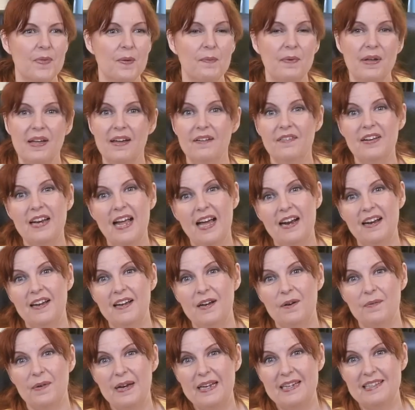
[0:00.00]
we haven't had
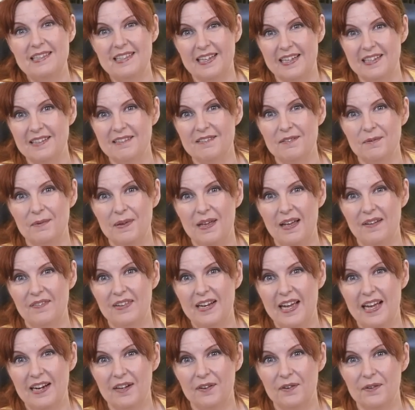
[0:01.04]
any rain since, so we haven't
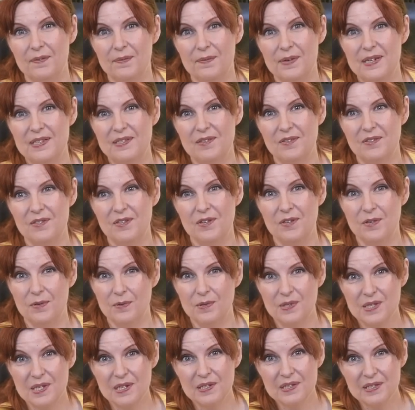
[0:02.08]
had a good reason to
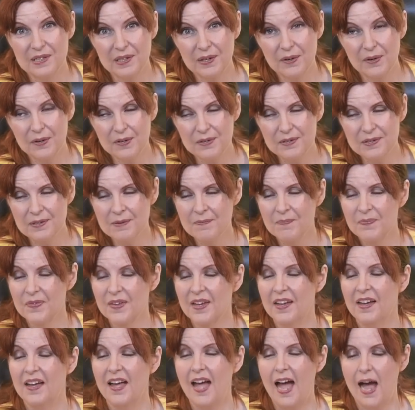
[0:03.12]
use the slickers.
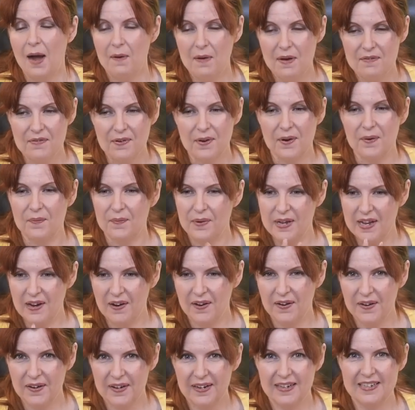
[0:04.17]
However, we
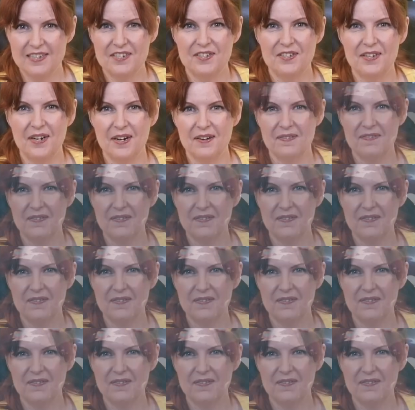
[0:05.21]
are going to share